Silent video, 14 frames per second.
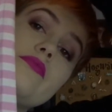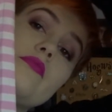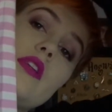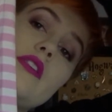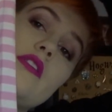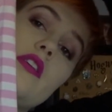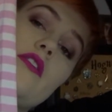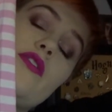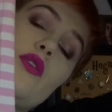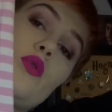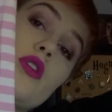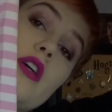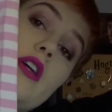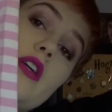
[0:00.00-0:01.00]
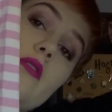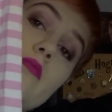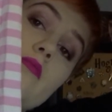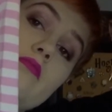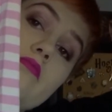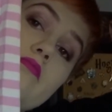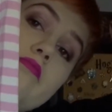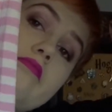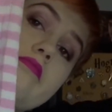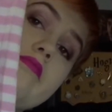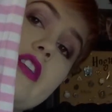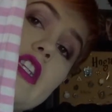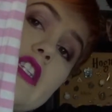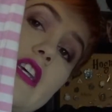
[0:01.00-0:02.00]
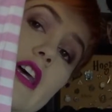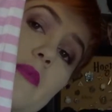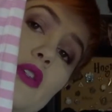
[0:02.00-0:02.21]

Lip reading: instead of £14 for the set of